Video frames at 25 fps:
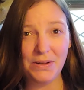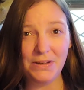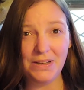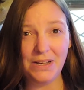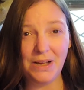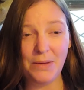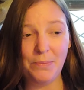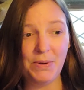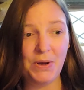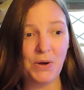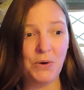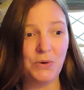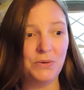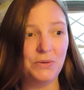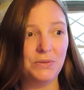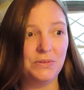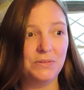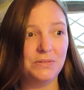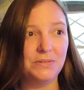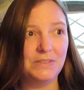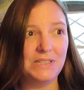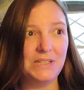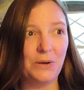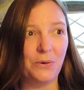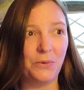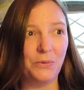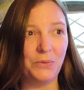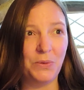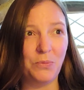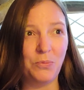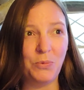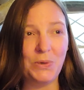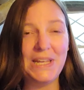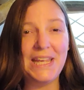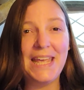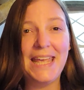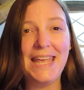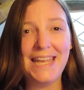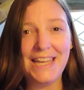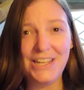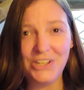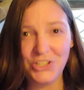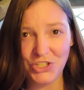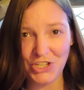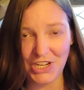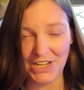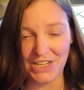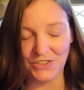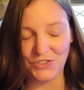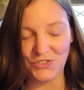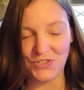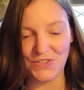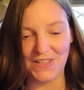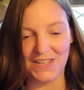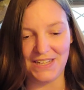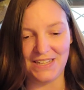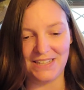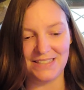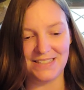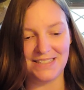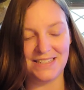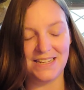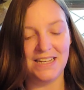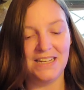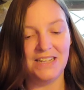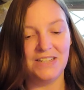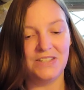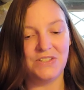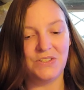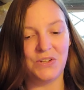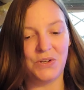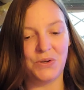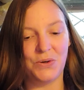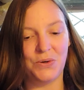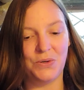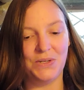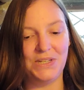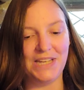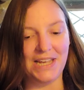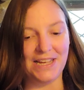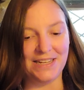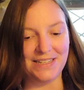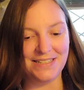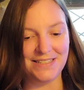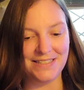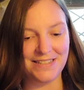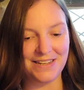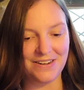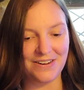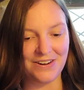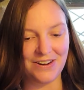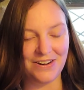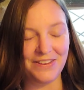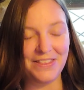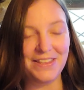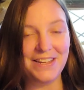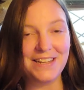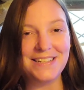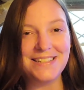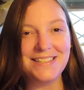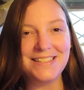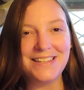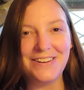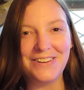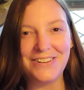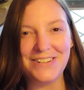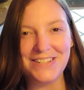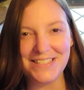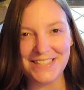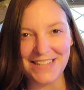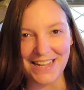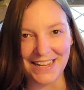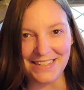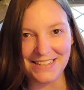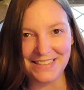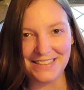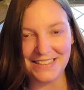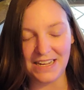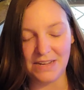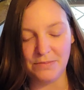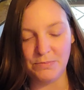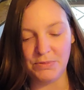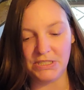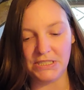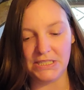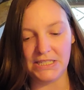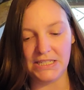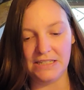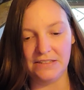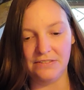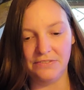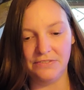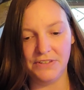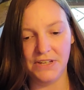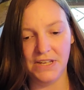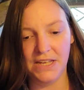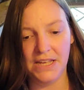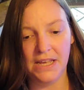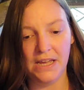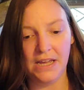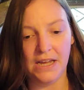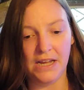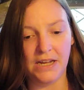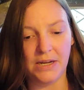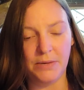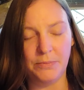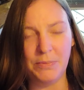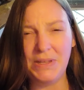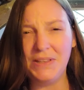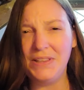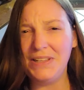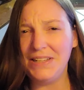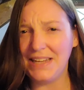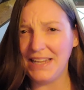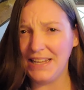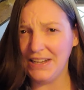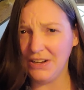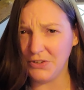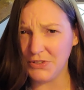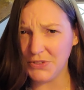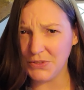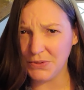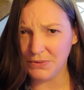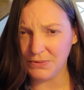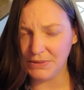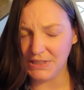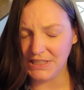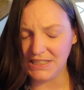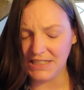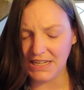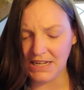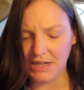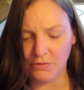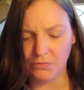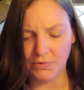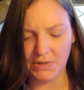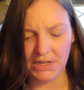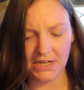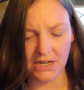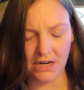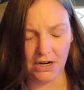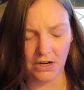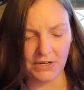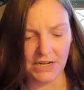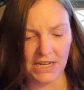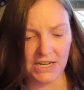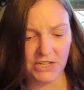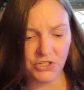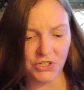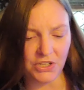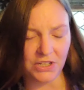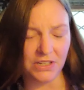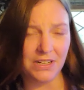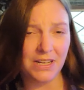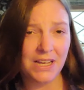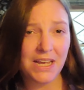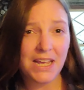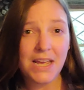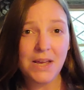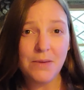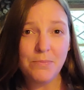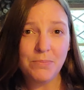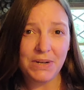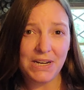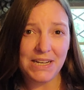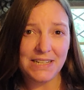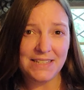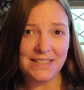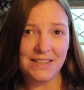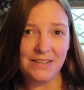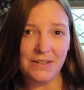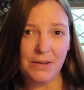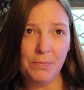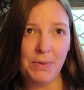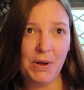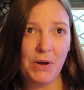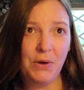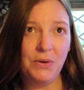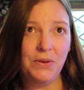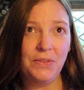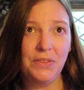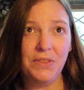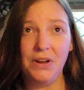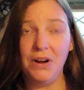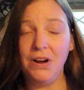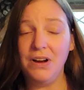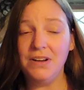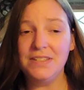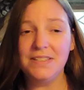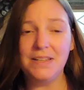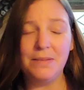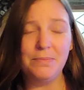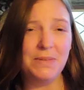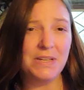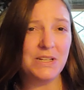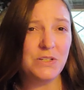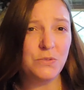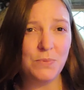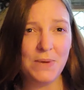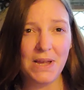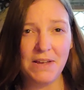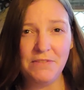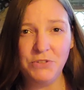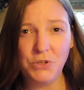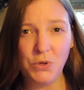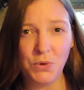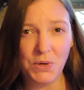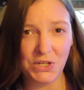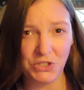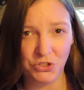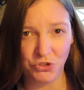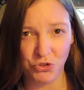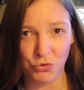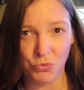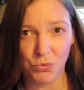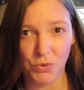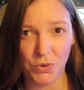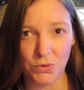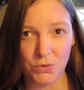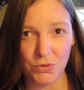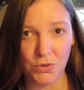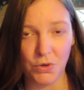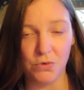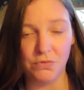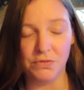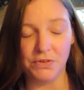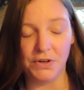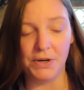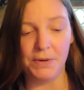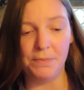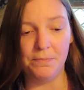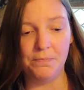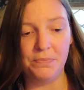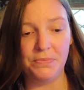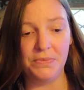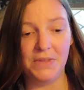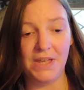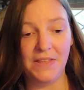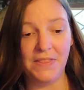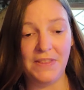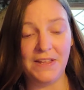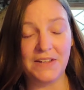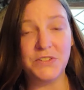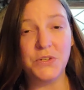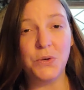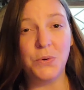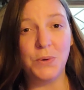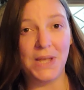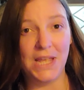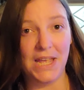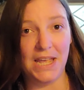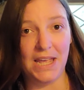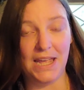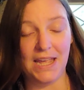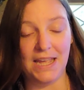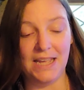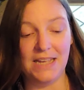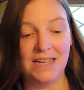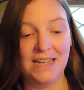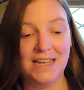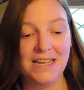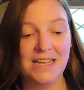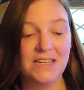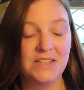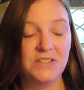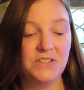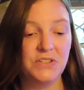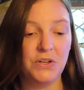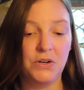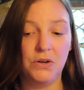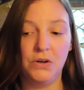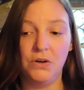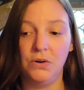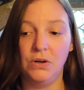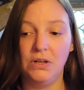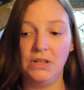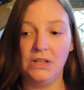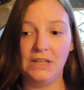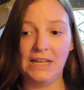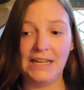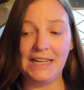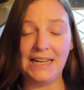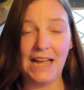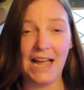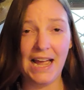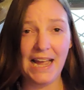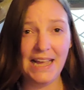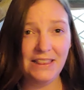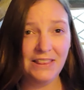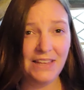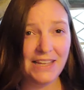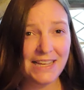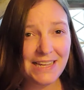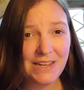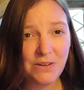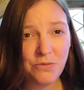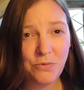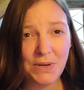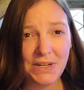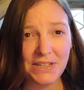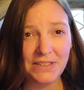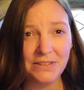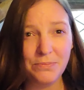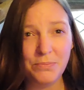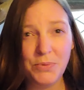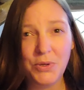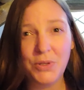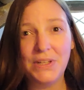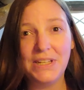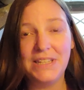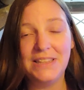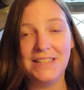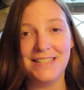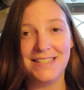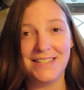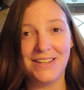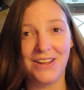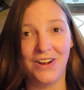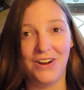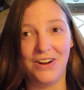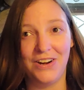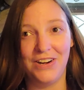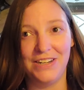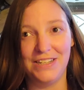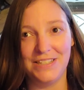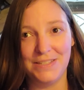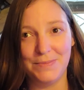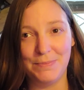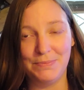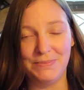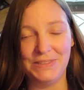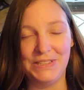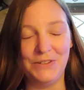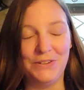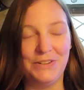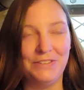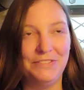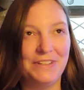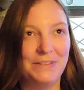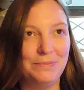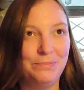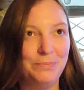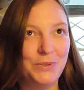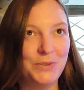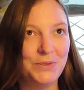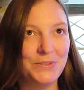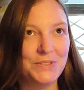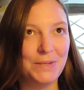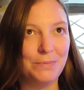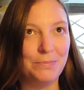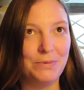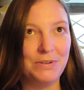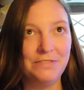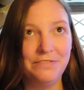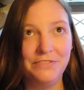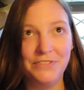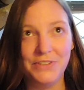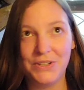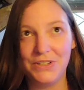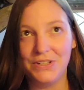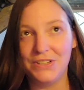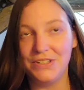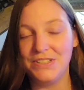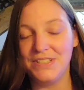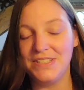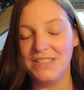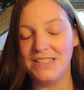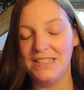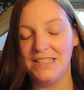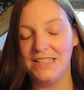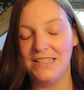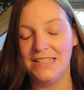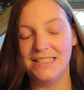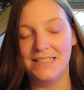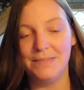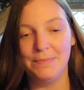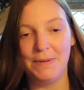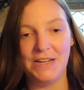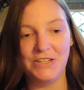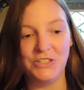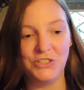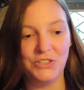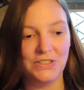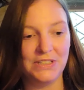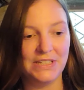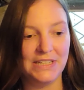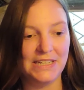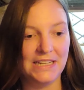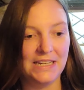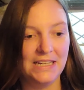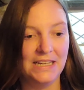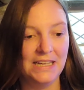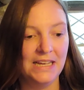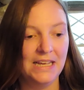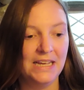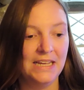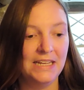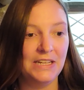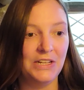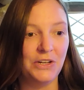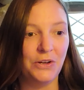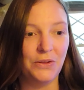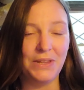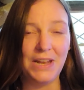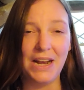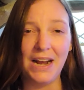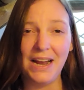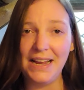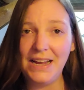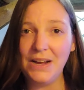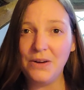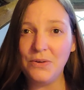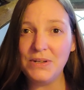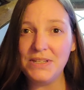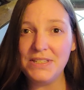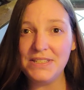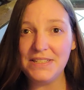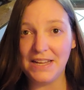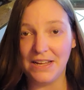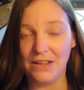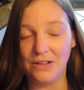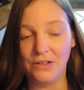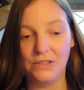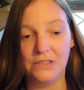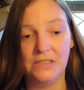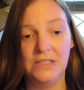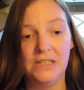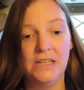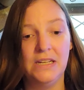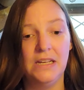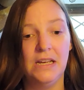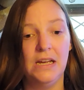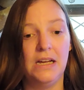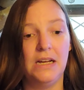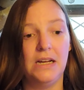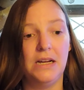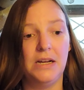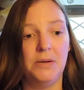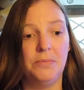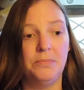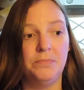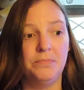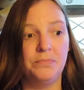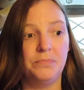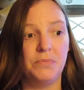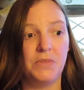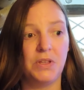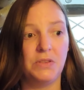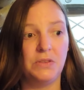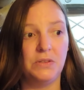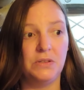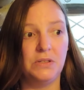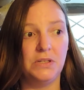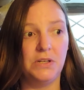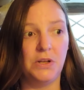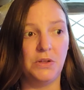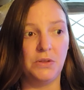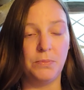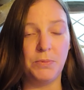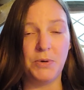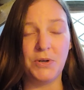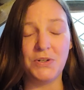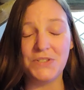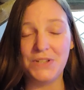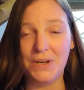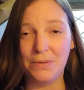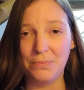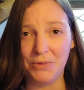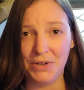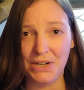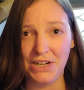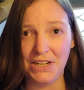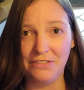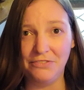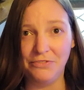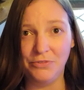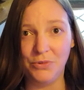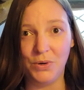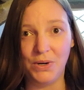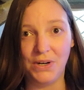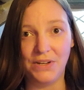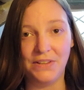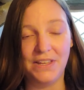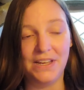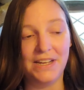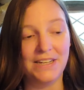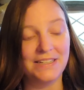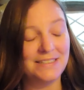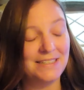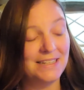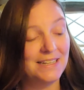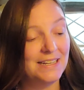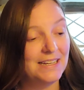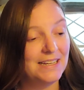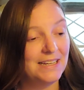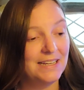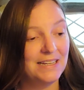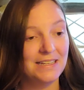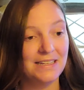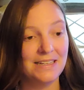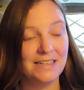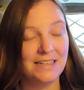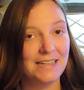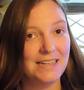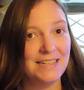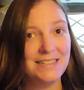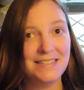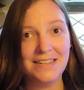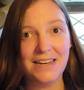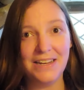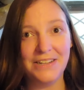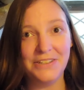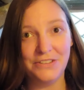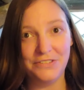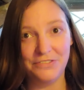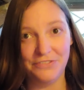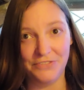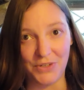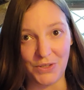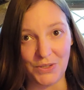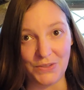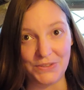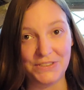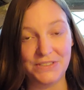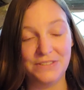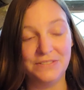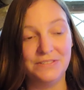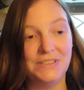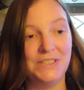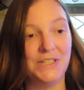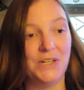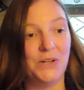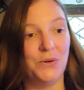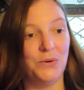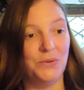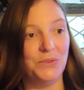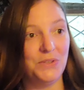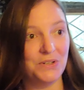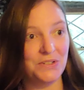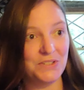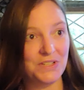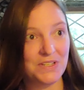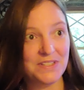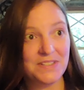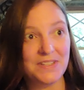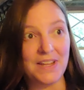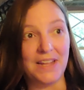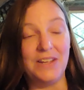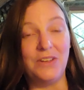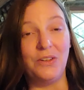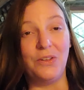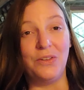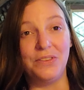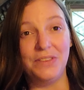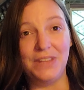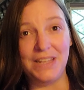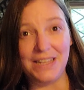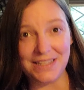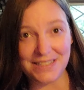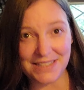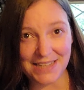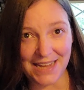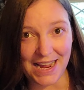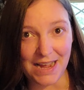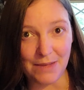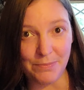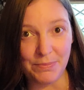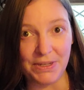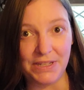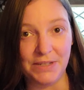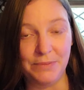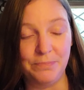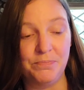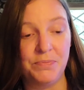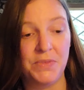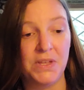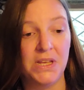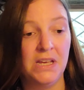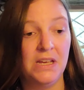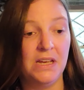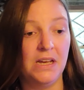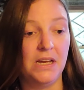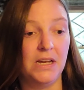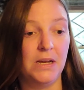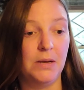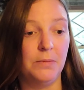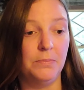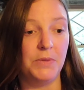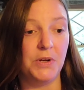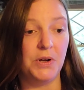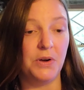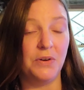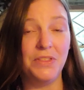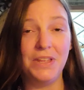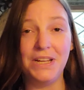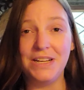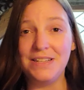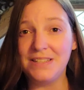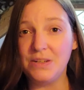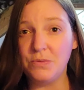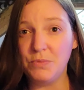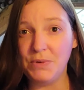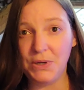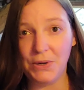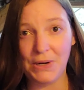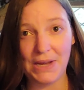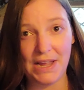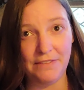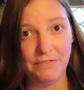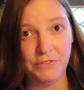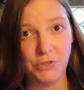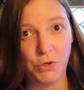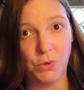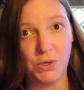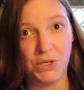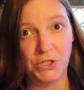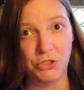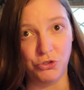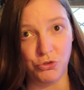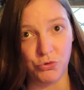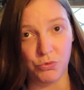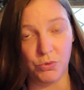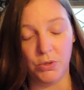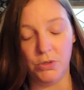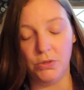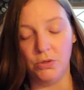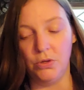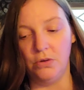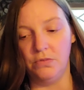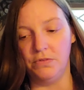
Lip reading: about, that we can change things. So yes, there are things that are set, I believe, that can also indicate reincarnation, but it's about, there are some things we have no control over. And that's okay. So I like when pulling this card, if it pulls up reversed, especially, that I always tell, the person I'm reading for that it's not your fault. There's a cycle. Things happen. There are things that we have no control